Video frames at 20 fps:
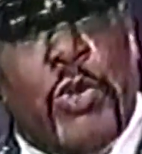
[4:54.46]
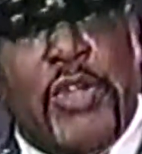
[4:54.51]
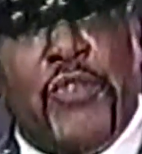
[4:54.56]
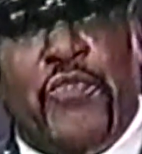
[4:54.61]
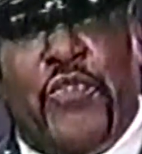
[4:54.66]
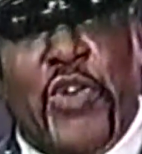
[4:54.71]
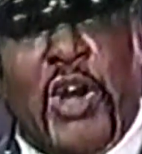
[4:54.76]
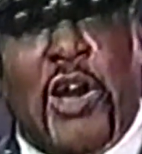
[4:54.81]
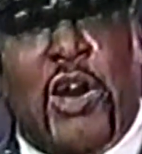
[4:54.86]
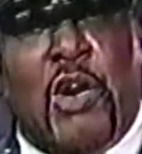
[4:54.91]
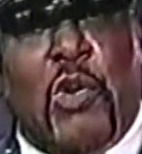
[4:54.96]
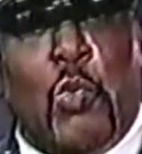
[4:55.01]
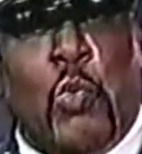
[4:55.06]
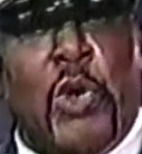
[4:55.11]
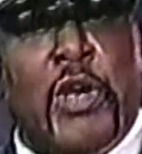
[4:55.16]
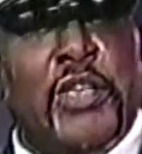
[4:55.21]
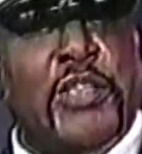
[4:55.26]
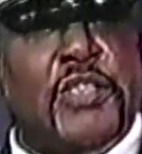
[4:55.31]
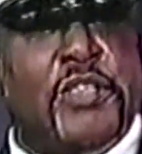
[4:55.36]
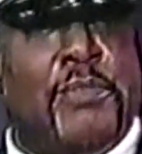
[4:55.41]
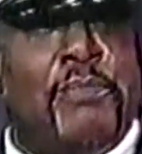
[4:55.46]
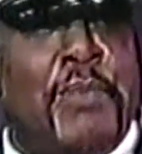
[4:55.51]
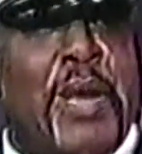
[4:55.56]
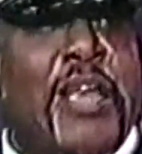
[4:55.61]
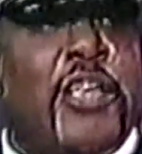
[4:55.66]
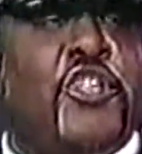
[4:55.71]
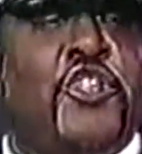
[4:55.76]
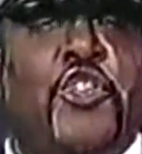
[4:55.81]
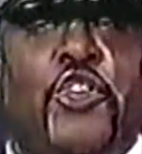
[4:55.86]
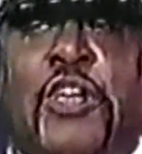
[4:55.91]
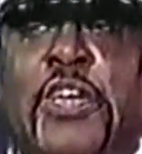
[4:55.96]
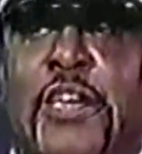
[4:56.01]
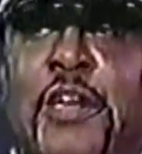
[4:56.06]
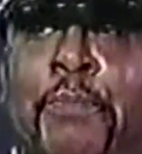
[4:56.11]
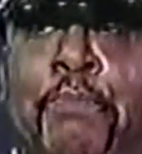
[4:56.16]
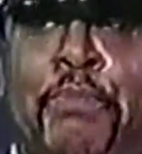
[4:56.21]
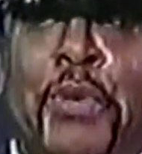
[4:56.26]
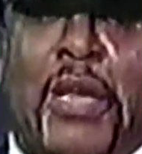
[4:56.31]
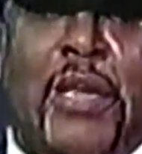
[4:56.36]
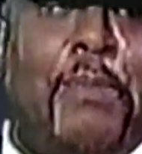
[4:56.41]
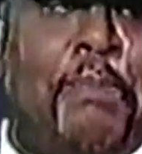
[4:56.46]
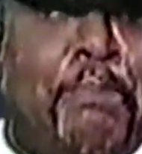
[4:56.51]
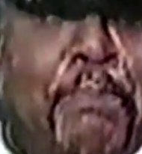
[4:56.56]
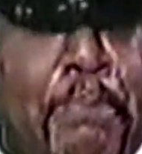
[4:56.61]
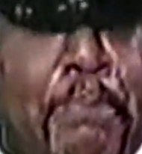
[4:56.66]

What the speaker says: we felt, was to make sure that the